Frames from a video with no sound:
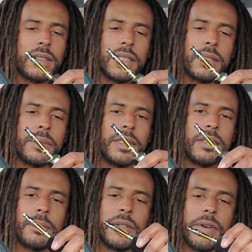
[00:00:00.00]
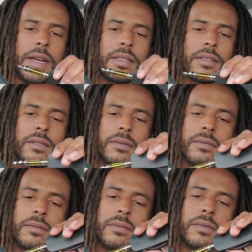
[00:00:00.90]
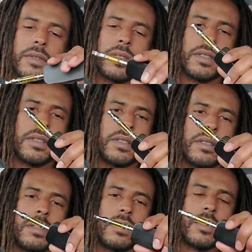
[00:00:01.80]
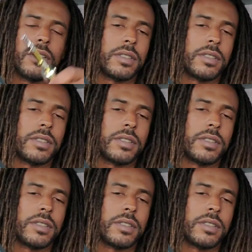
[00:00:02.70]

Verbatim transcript: it be getting me right, so Girl